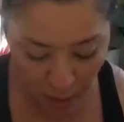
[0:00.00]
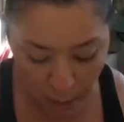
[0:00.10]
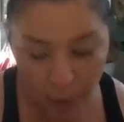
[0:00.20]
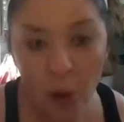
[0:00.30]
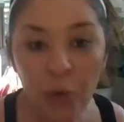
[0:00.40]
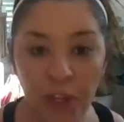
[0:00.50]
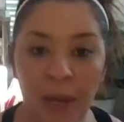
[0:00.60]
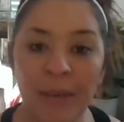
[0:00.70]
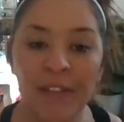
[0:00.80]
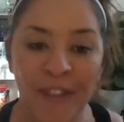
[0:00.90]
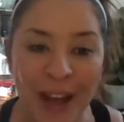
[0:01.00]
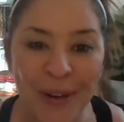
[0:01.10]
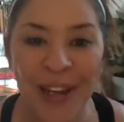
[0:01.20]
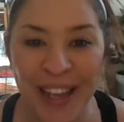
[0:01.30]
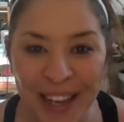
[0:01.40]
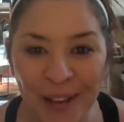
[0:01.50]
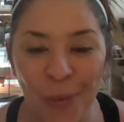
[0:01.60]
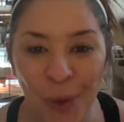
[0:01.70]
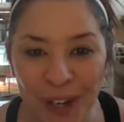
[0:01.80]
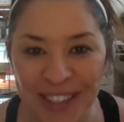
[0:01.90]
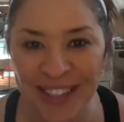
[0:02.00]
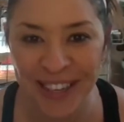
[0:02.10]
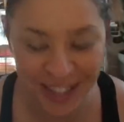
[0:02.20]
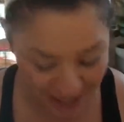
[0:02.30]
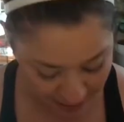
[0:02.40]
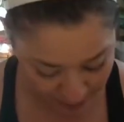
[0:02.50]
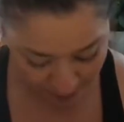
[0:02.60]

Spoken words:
Both can be found in Workstation.